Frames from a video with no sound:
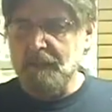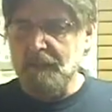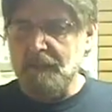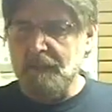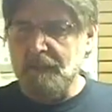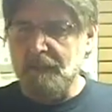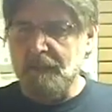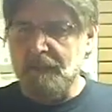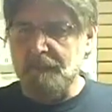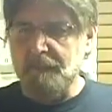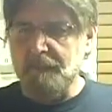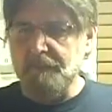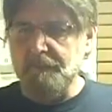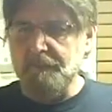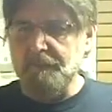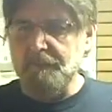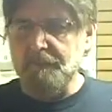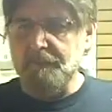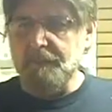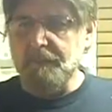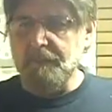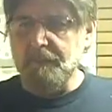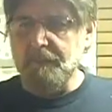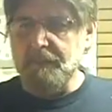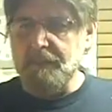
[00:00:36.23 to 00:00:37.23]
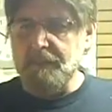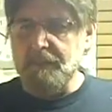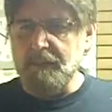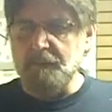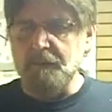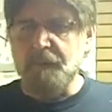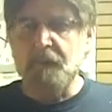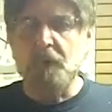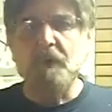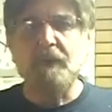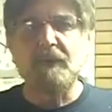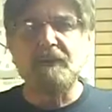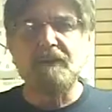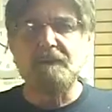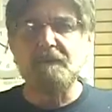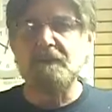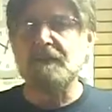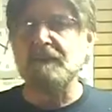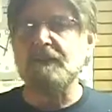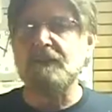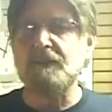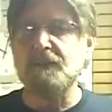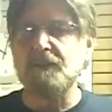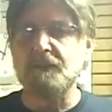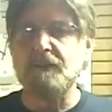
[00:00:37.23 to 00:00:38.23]
The point of
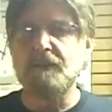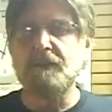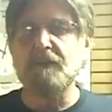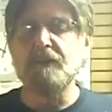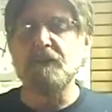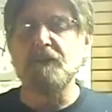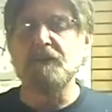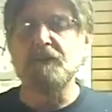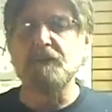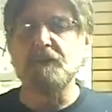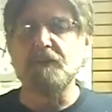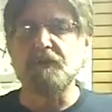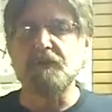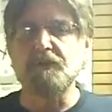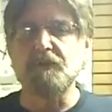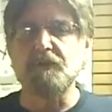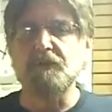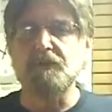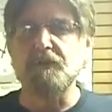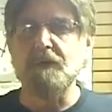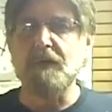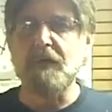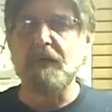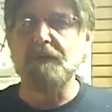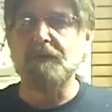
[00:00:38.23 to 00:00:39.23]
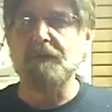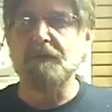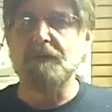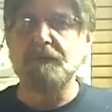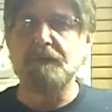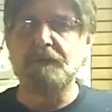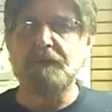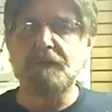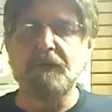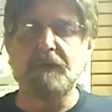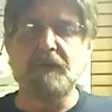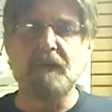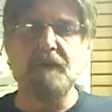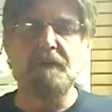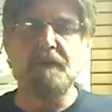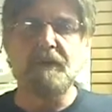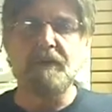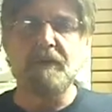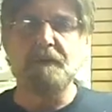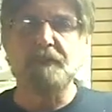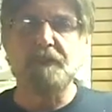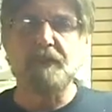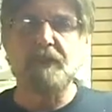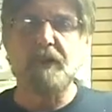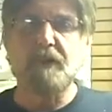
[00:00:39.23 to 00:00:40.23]
me doing this was to try to develop
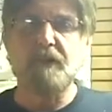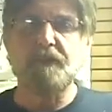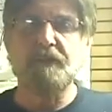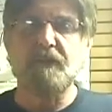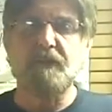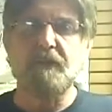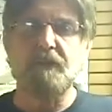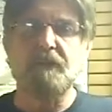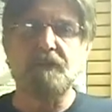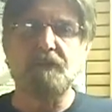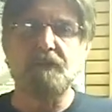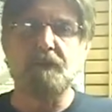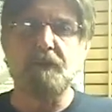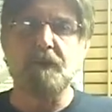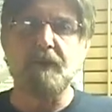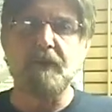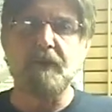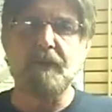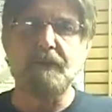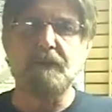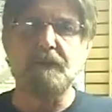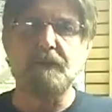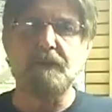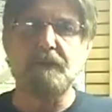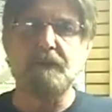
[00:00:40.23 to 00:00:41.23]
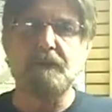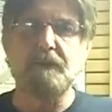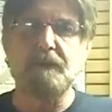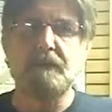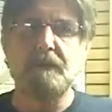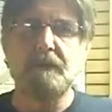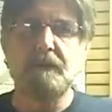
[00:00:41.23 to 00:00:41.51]
a process where I could